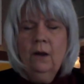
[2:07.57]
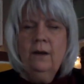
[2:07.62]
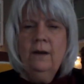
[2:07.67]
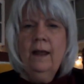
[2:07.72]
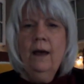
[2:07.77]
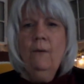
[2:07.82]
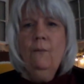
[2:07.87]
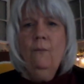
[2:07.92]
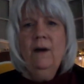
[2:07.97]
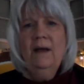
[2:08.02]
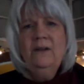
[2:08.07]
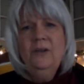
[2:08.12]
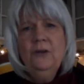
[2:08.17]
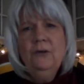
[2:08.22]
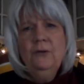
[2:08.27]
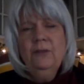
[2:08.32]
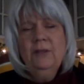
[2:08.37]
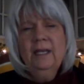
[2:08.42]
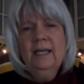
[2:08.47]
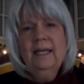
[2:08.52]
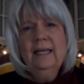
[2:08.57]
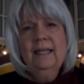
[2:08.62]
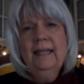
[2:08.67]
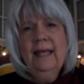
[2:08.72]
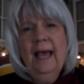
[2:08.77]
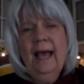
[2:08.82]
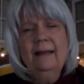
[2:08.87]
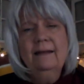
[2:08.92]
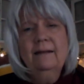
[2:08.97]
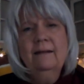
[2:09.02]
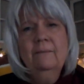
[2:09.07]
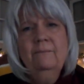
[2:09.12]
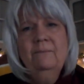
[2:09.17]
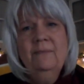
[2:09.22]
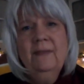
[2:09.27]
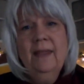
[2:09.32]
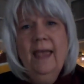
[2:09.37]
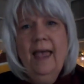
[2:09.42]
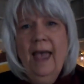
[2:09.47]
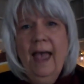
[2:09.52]
Now, what do you think of that?
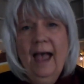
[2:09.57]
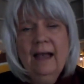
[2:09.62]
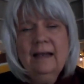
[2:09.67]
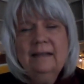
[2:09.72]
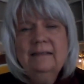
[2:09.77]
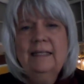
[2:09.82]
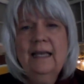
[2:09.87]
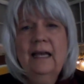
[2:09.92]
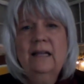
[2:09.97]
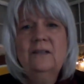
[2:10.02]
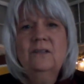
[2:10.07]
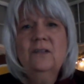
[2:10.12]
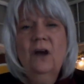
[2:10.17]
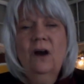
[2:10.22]
Axe heads